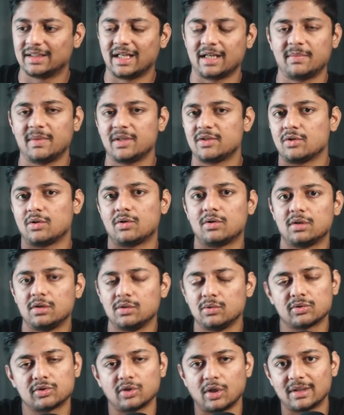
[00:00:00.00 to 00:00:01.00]
That means you're going to
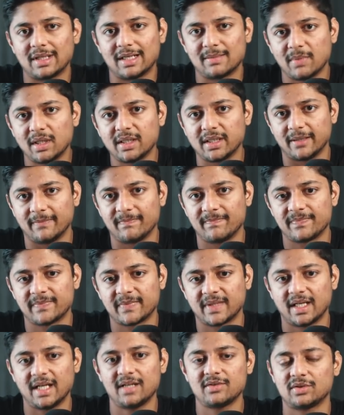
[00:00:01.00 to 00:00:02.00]
lose all that money,
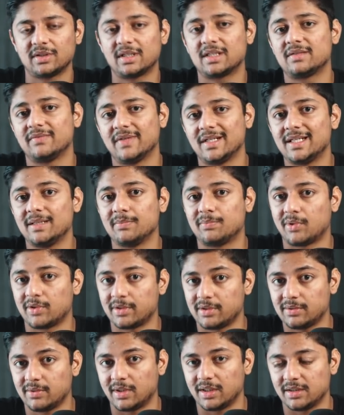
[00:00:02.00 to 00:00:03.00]
right? So that is very
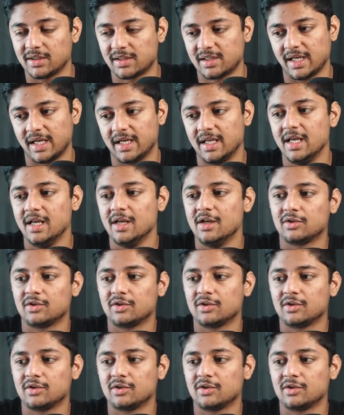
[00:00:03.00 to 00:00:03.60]
important to understand.